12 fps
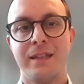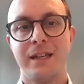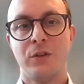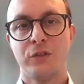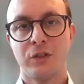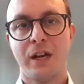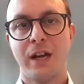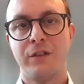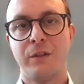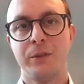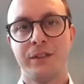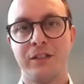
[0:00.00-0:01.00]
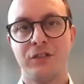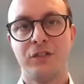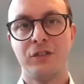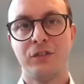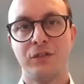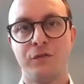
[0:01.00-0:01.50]
they also have the
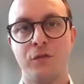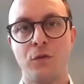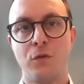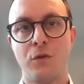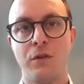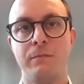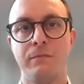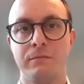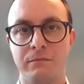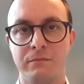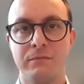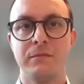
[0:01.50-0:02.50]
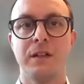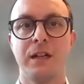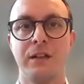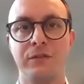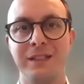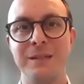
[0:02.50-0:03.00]
potential for
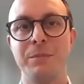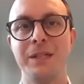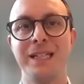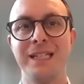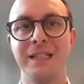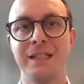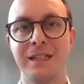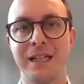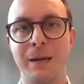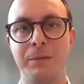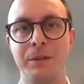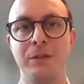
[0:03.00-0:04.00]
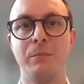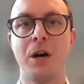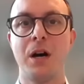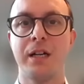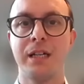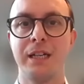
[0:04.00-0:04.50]
deepening capital
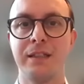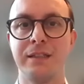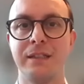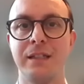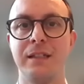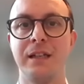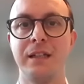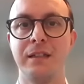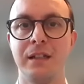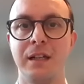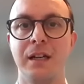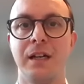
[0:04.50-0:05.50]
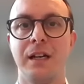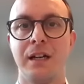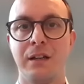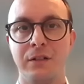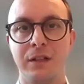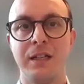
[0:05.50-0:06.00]
markets and
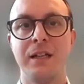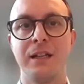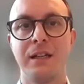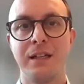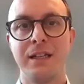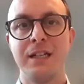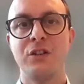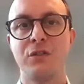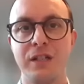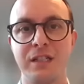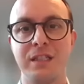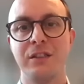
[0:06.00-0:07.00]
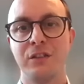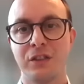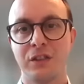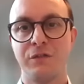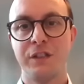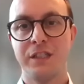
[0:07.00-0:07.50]
increasing the
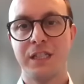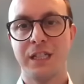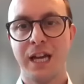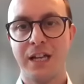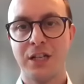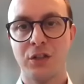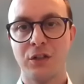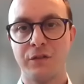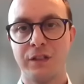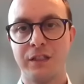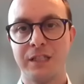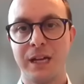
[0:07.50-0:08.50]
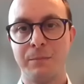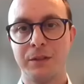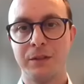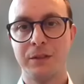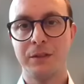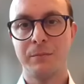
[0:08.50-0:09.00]
sophistication of these
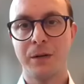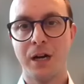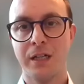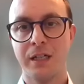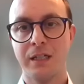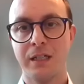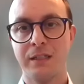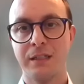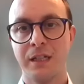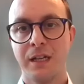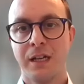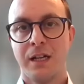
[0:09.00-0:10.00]
capital markets.